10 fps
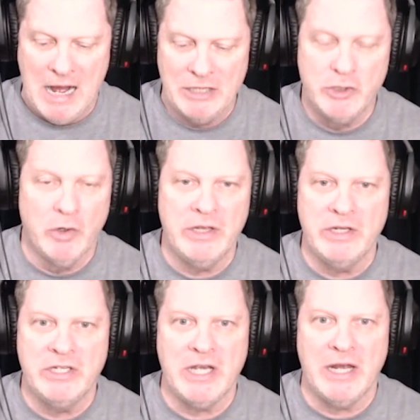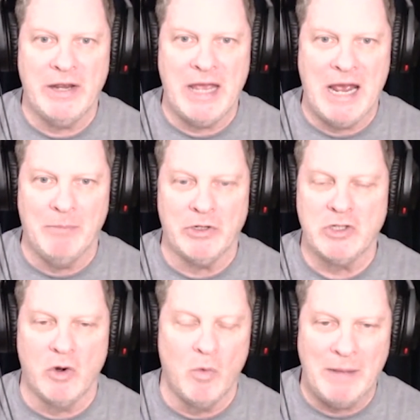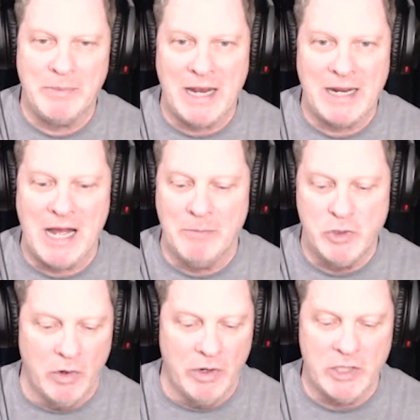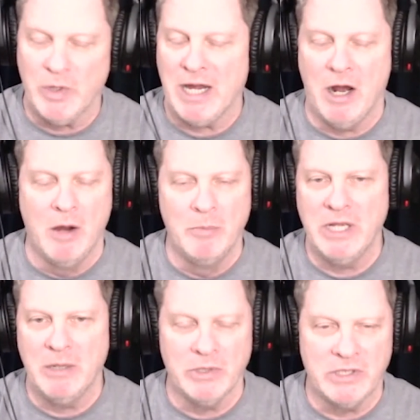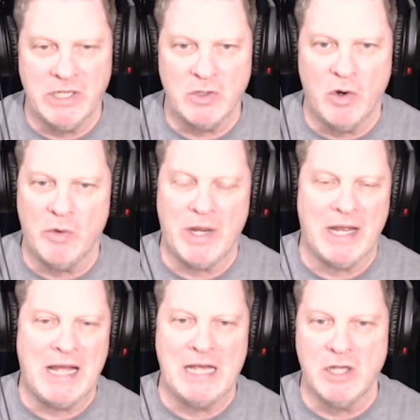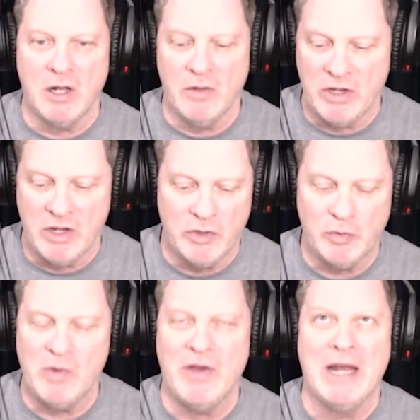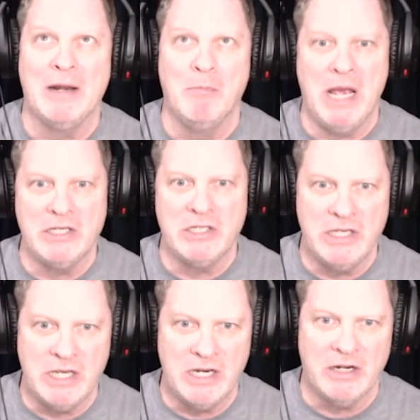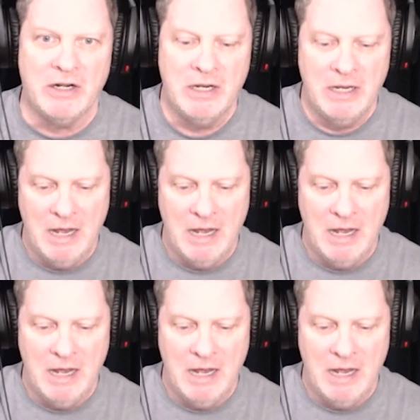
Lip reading: Join the Degenerate Gamblers. Go to Whop.com, join us. We got an unbelievable Discord. We got guys all over the country. We've had an amazing year.